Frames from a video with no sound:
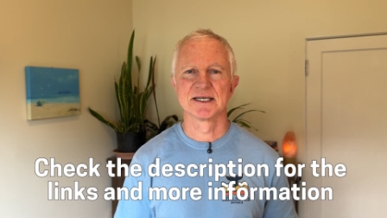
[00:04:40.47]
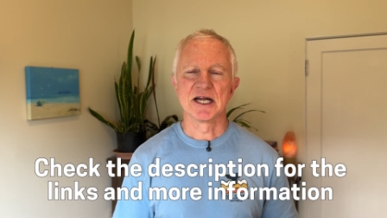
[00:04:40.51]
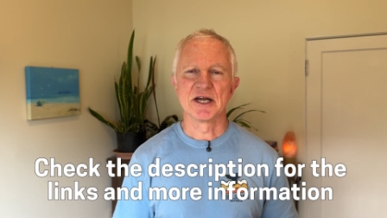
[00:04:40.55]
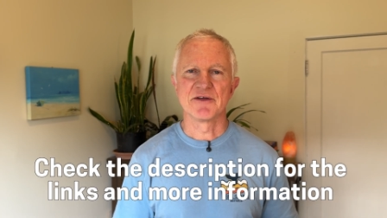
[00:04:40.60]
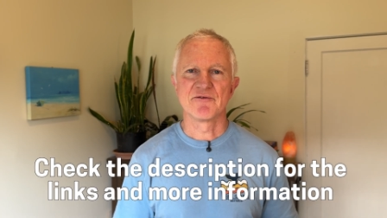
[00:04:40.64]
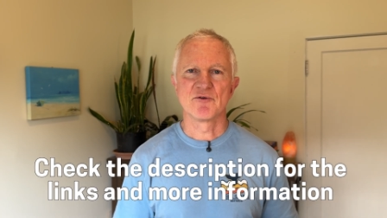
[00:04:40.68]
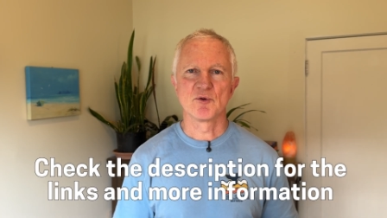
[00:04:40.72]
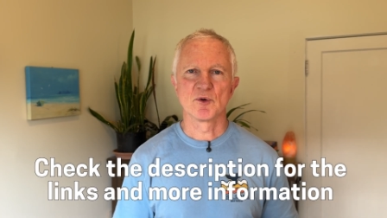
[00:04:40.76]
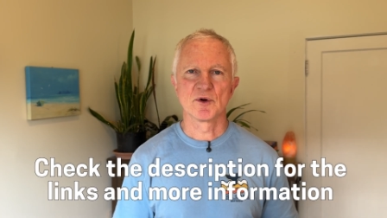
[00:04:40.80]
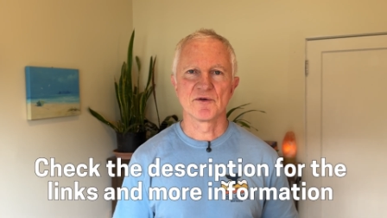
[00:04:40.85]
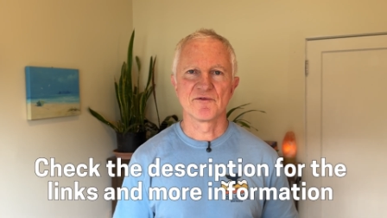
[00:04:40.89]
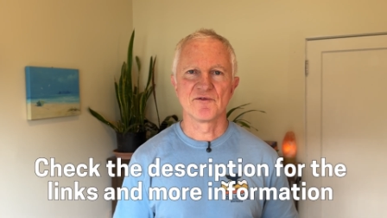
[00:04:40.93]
And
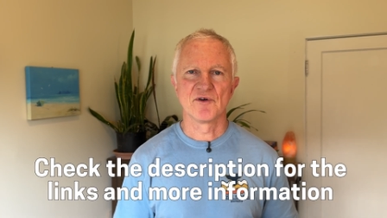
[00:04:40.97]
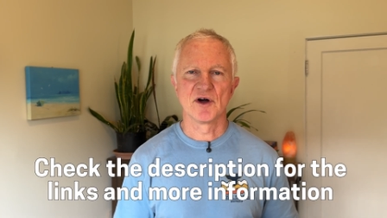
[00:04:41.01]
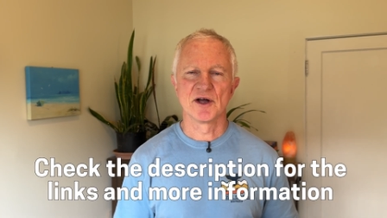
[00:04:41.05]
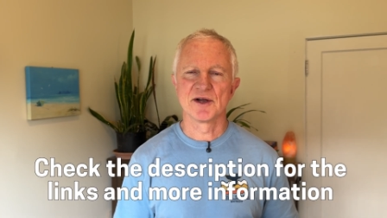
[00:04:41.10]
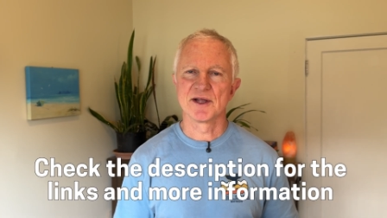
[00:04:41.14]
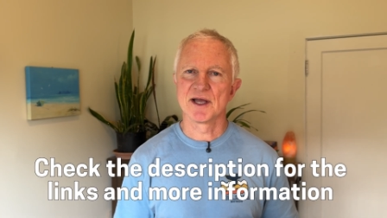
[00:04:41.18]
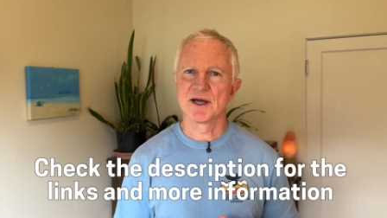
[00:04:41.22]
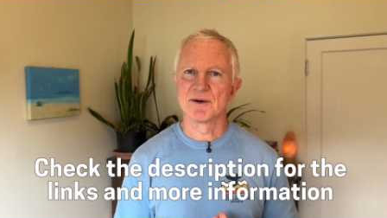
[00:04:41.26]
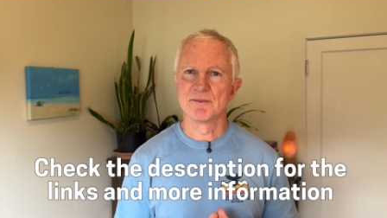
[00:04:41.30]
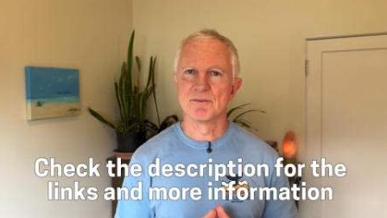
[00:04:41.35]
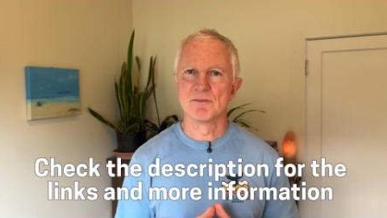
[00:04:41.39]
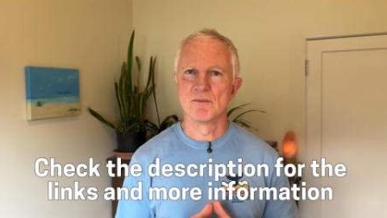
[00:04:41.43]
if you want to
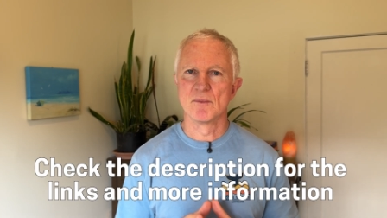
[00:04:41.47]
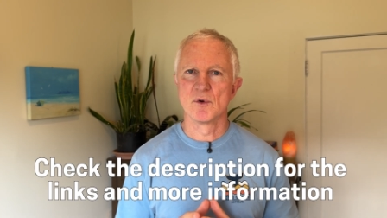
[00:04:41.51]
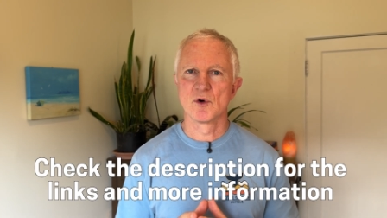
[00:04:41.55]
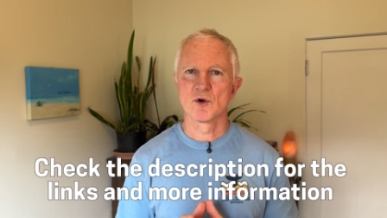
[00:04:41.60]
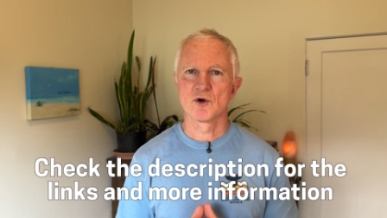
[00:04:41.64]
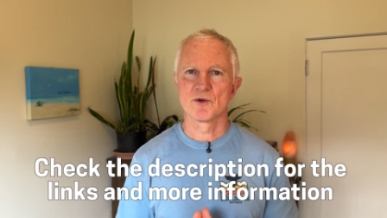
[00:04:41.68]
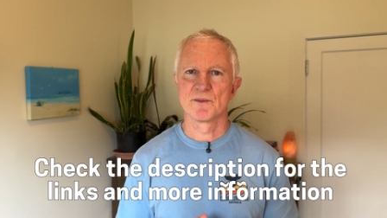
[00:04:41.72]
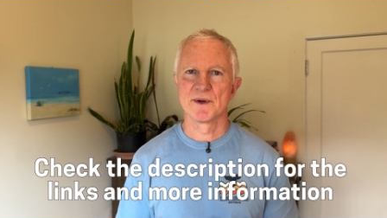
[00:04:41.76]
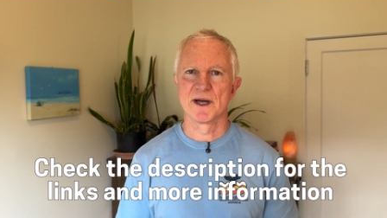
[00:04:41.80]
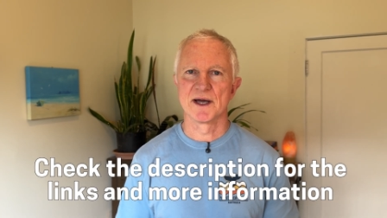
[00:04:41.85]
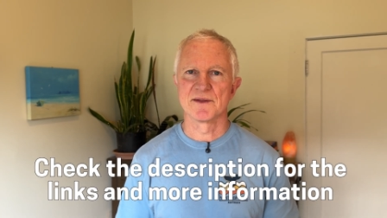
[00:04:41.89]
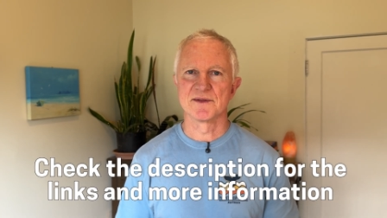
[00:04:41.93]
find out
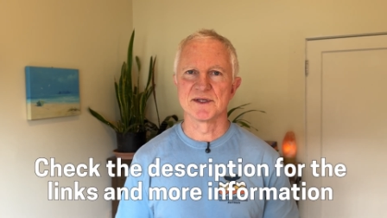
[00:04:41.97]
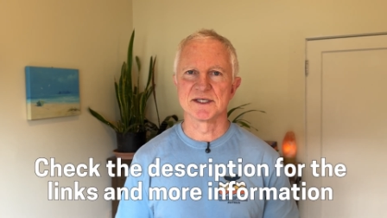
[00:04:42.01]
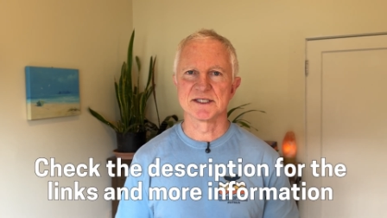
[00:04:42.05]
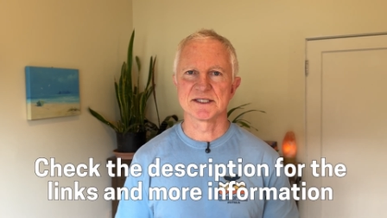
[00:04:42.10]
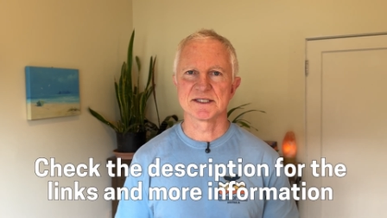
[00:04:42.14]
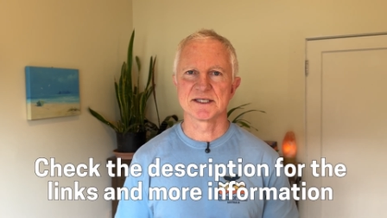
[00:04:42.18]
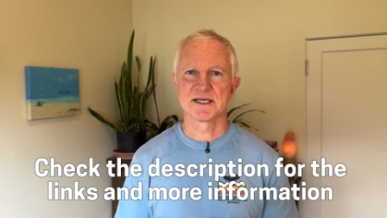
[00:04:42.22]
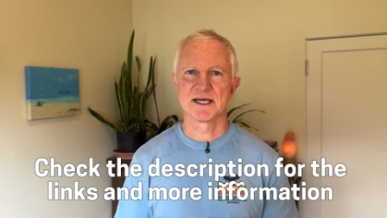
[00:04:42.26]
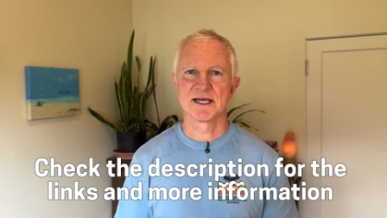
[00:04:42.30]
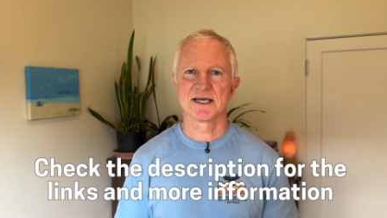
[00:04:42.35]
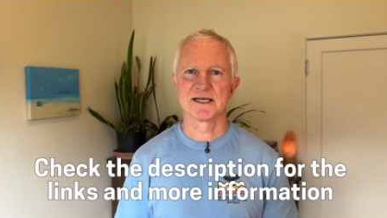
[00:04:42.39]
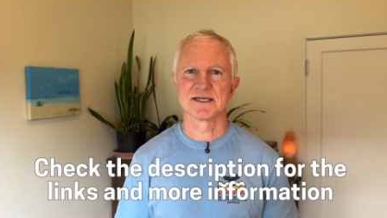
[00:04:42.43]
more about this
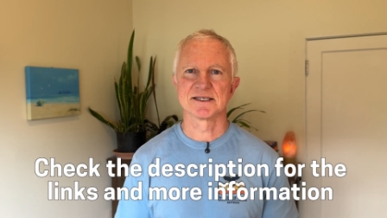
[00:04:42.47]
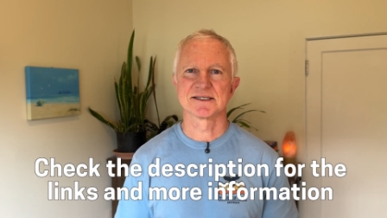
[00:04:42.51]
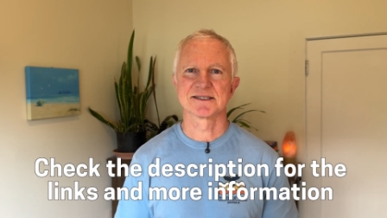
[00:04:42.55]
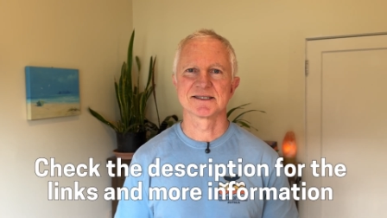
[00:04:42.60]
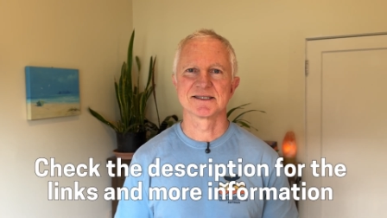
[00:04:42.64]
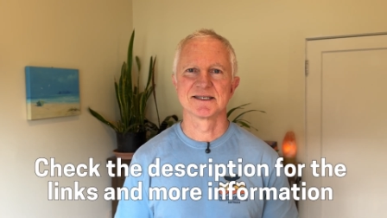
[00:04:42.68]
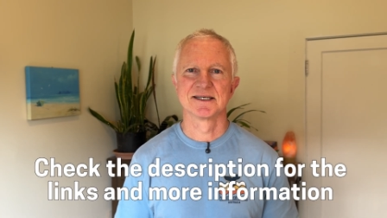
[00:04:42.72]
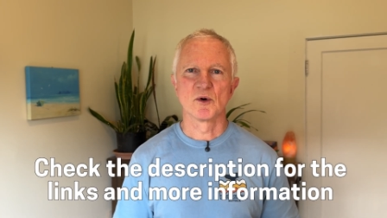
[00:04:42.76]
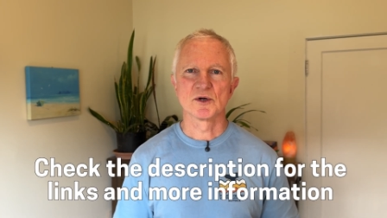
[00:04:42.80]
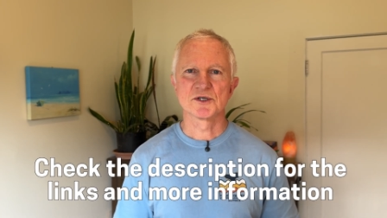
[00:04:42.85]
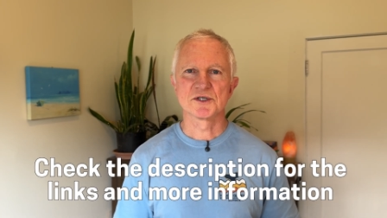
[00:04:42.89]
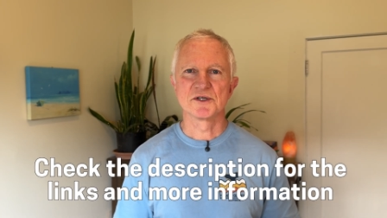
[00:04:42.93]

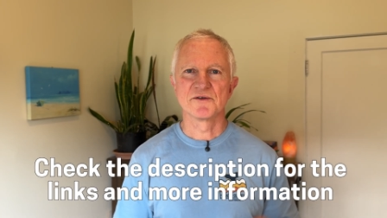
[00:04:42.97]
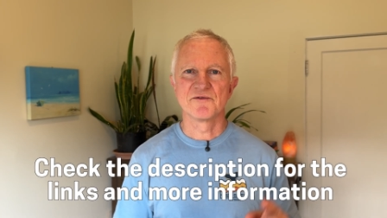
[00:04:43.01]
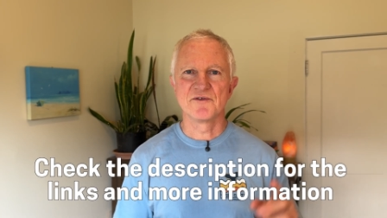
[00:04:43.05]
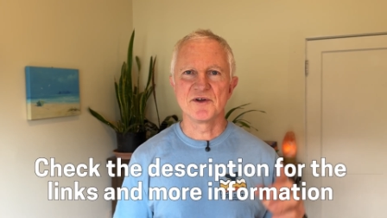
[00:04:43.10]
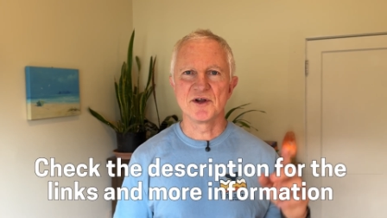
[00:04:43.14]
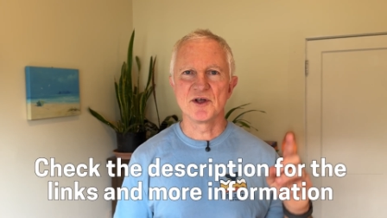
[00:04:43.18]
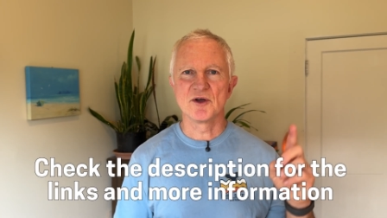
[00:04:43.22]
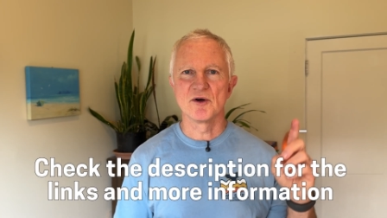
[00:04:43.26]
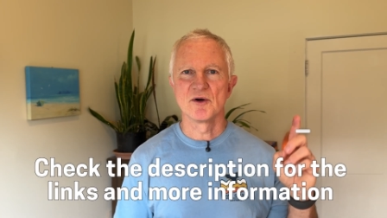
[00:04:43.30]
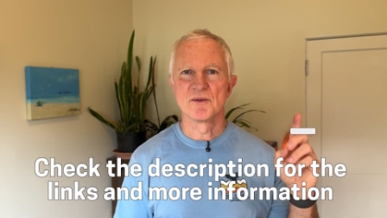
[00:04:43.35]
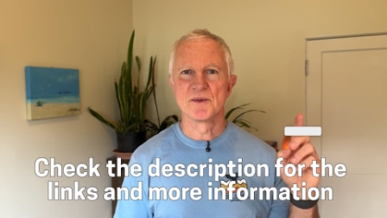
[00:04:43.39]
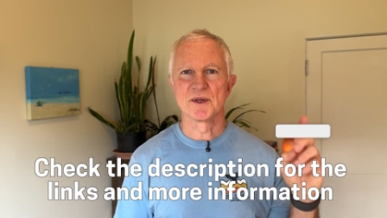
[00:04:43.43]
test, watch the
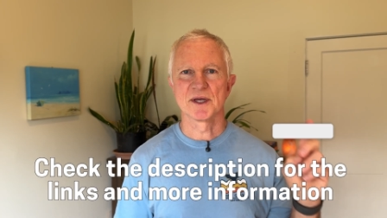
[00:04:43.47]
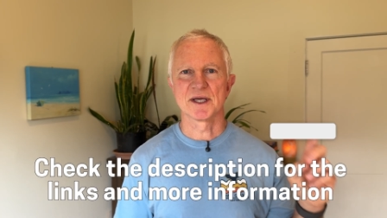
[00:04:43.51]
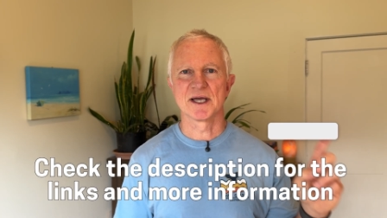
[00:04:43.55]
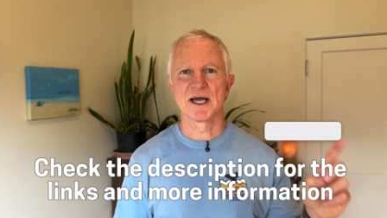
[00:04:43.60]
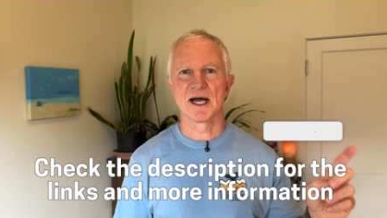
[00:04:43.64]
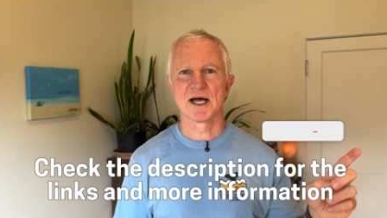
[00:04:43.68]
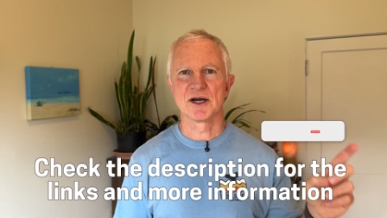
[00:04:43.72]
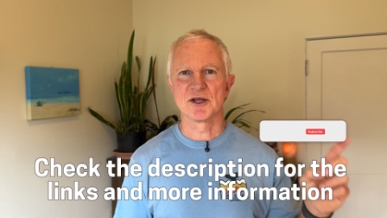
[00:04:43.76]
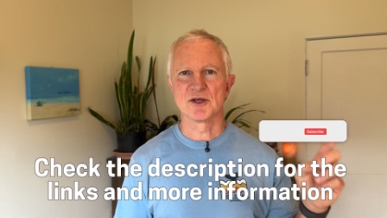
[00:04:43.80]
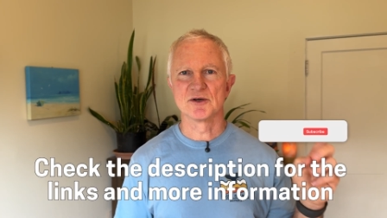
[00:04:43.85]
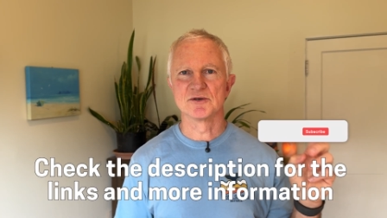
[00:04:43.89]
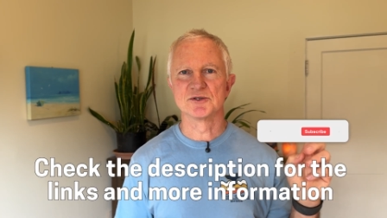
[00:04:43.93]
video on the
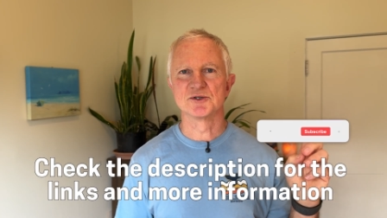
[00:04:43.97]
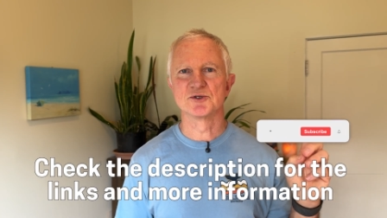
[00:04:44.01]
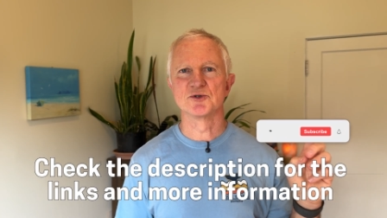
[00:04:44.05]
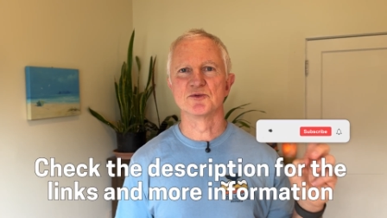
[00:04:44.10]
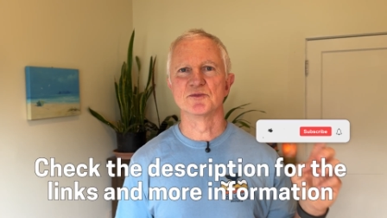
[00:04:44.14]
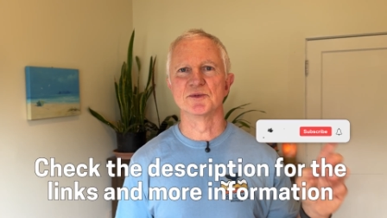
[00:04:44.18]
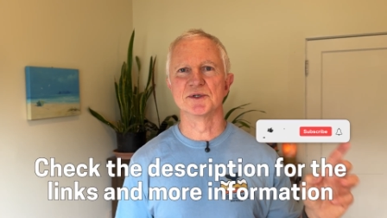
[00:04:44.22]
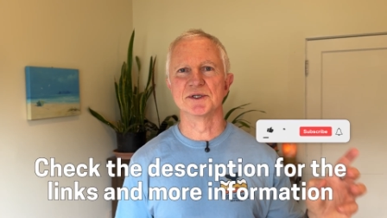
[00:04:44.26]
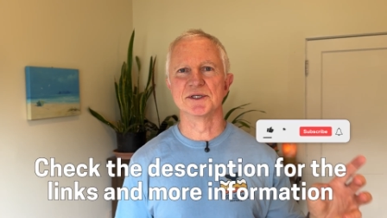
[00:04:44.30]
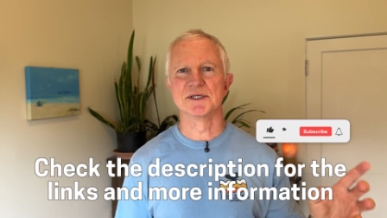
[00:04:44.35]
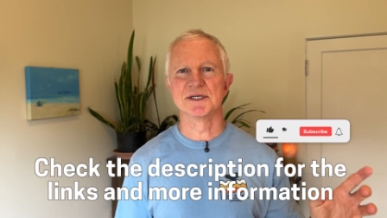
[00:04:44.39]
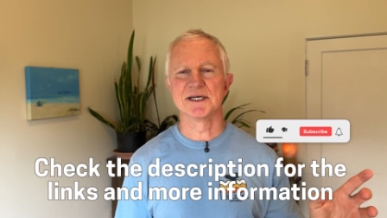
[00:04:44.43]

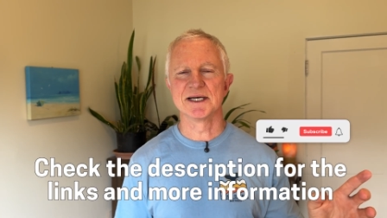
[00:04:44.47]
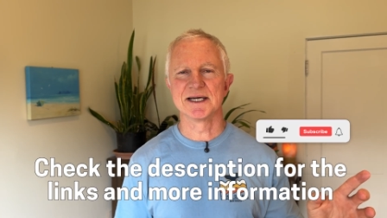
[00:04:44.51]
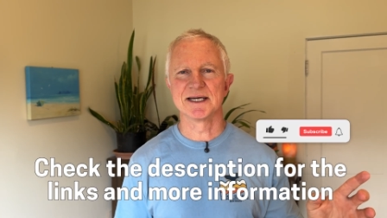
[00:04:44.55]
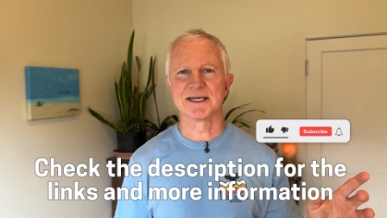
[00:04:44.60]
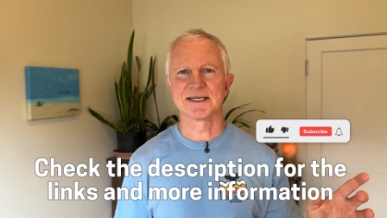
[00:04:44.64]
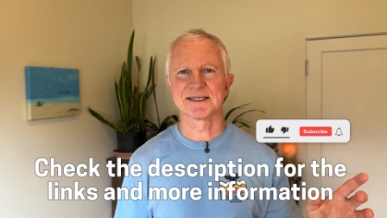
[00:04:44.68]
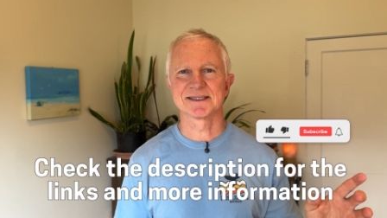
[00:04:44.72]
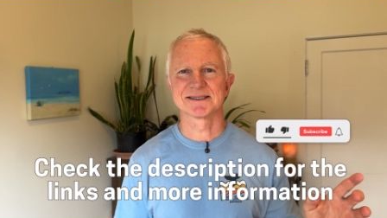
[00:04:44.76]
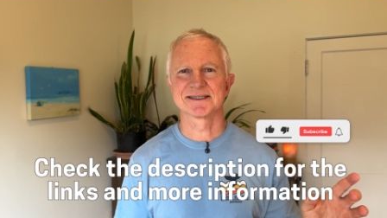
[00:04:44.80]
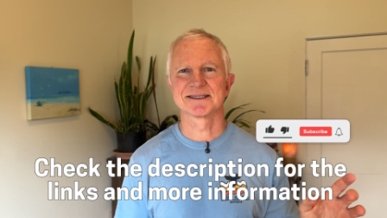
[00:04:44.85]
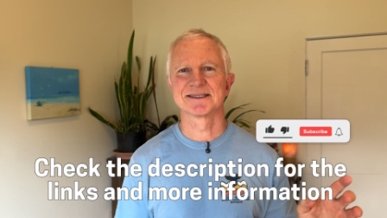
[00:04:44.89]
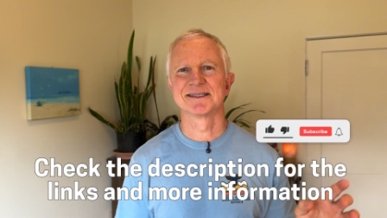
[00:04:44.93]
CardioZoomer
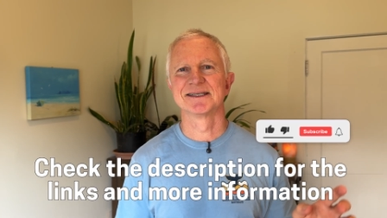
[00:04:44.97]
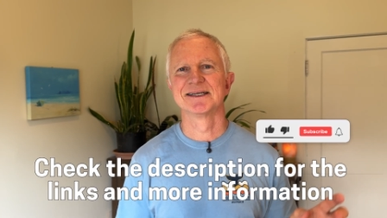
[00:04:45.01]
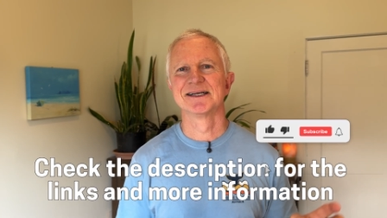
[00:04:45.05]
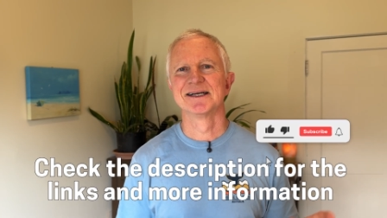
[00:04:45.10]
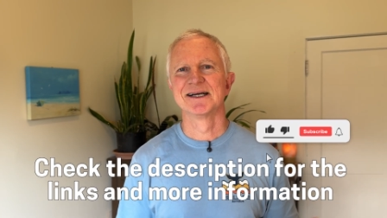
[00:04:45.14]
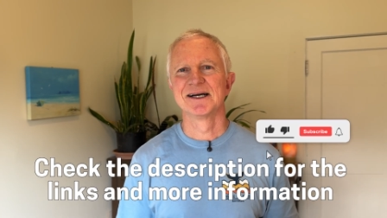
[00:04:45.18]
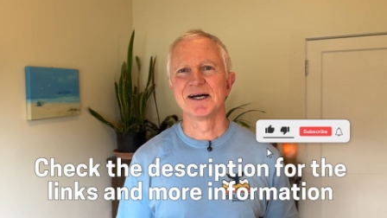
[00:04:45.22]
next.